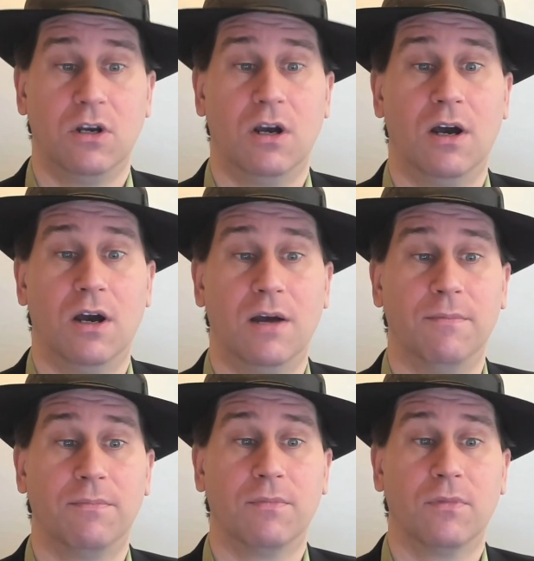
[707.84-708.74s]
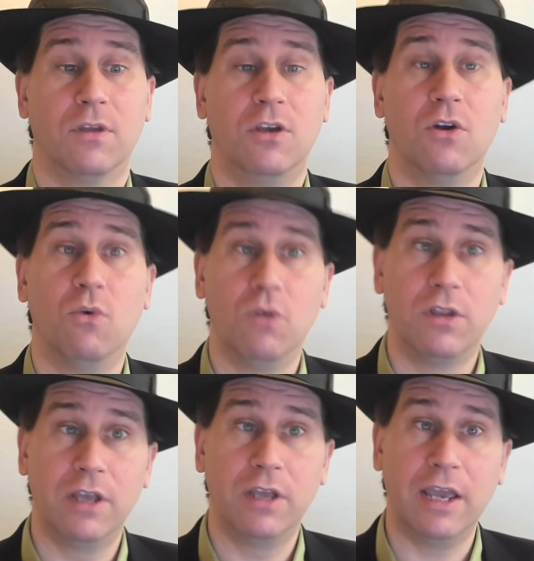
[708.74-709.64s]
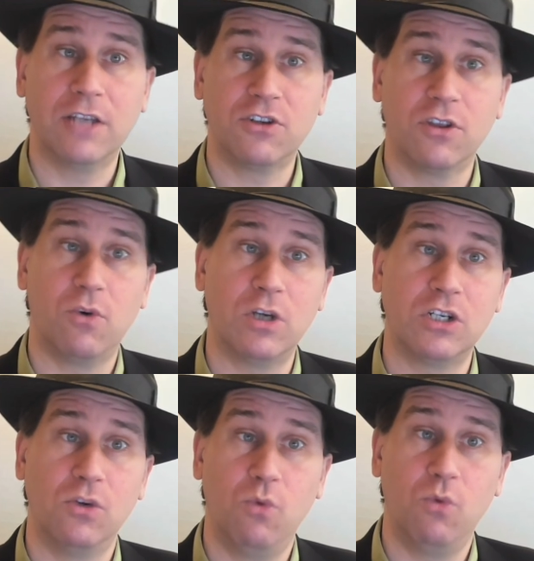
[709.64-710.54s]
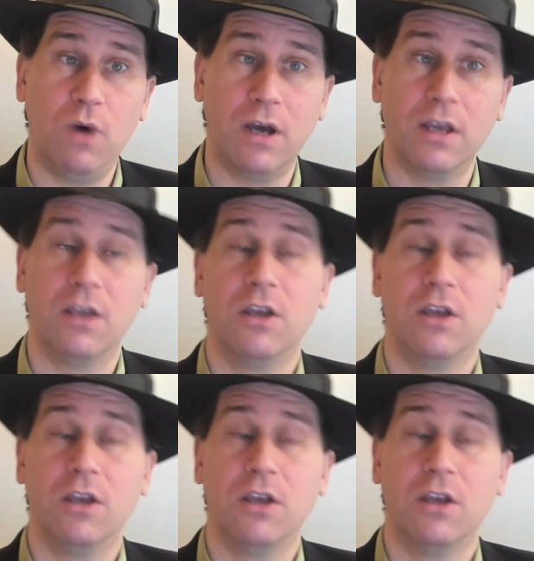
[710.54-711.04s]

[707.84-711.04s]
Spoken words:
Answering the question what